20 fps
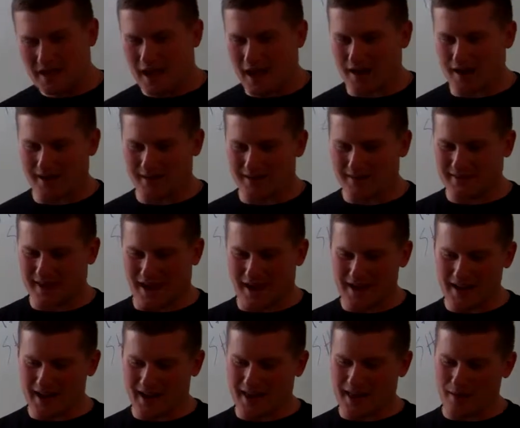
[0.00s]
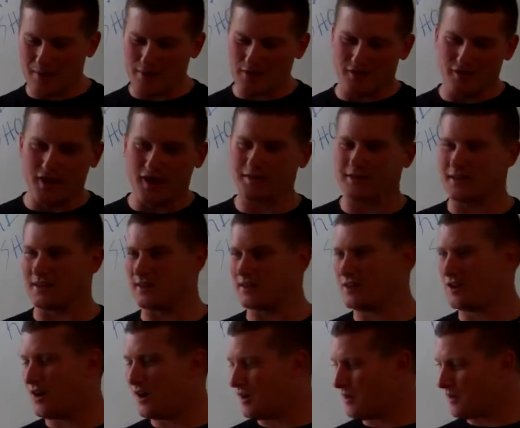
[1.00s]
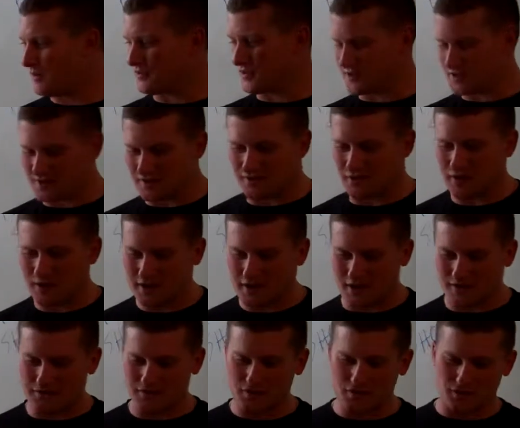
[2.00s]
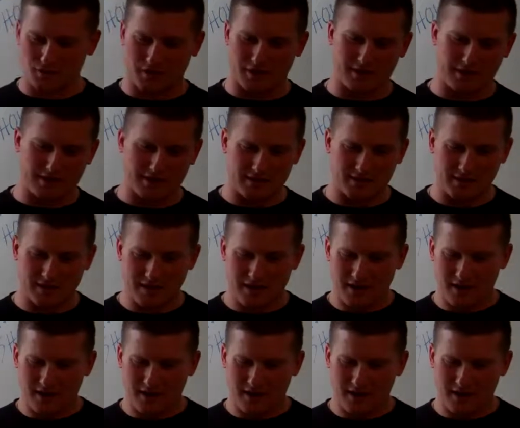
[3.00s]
Yeah, because I came here nothing. I was a civilian off the streets.